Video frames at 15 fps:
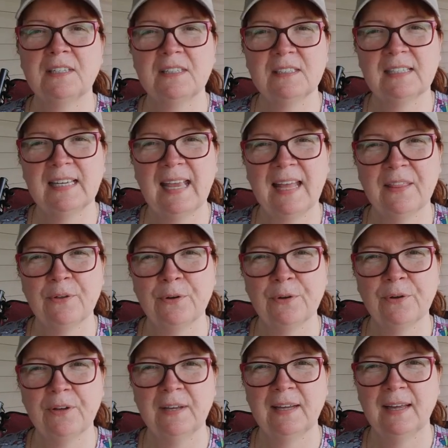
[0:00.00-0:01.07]
it together.
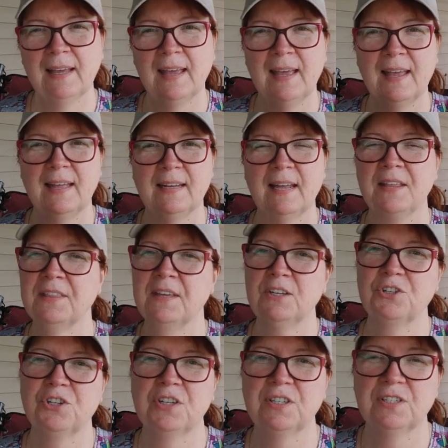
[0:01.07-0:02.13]
And I think
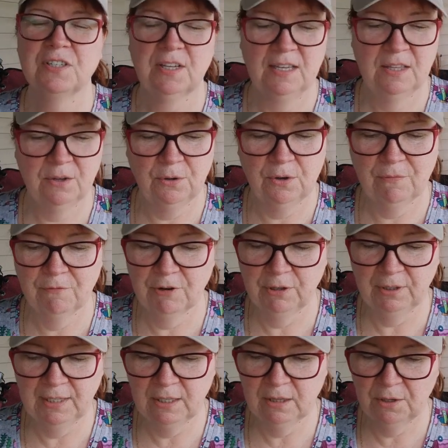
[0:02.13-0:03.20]
she's either
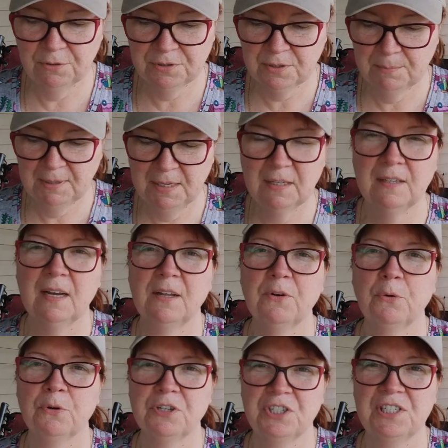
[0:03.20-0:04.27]
really close to being done
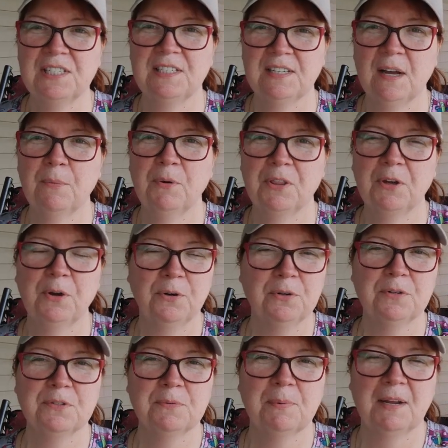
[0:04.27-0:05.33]
or she's done with
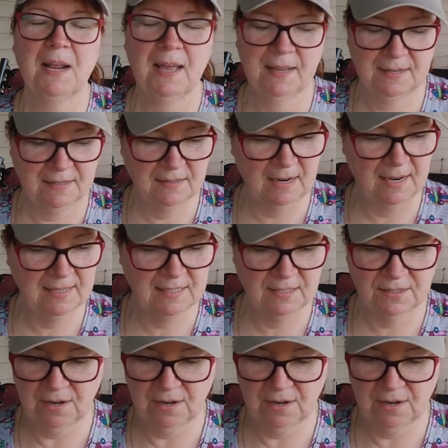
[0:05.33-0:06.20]
hers. But I did